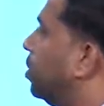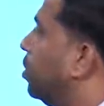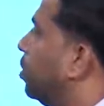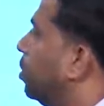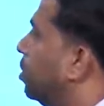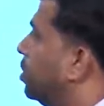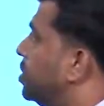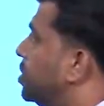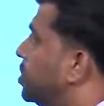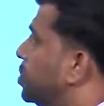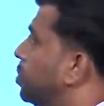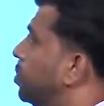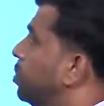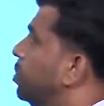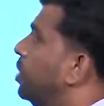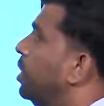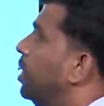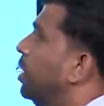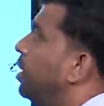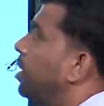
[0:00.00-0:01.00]
also
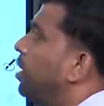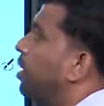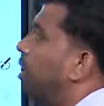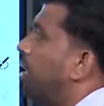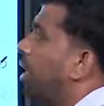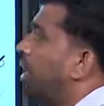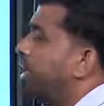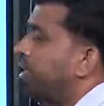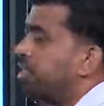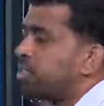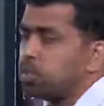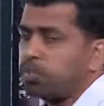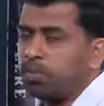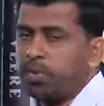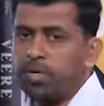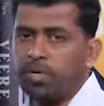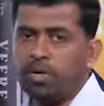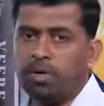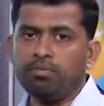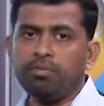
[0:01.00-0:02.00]
an
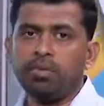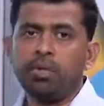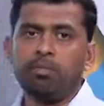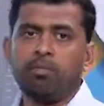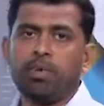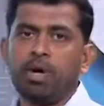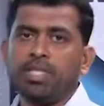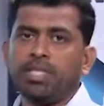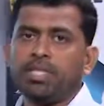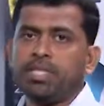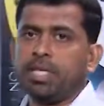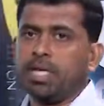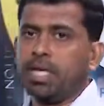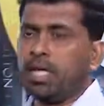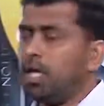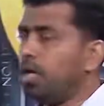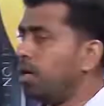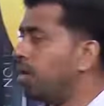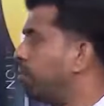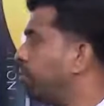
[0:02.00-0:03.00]
instrument of monetary
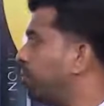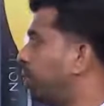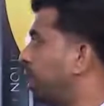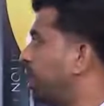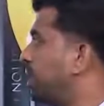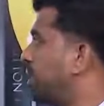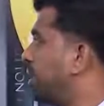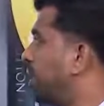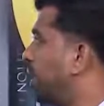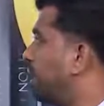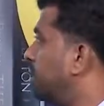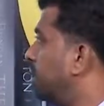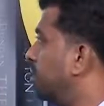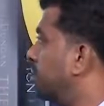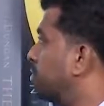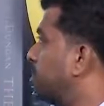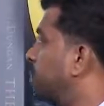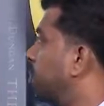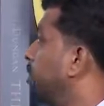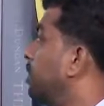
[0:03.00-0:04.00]
policy.
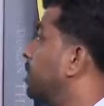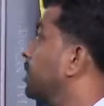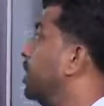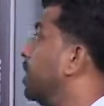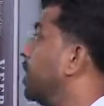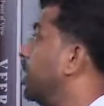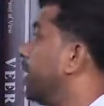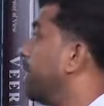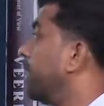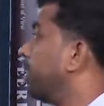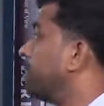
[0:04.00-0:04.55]
So the correct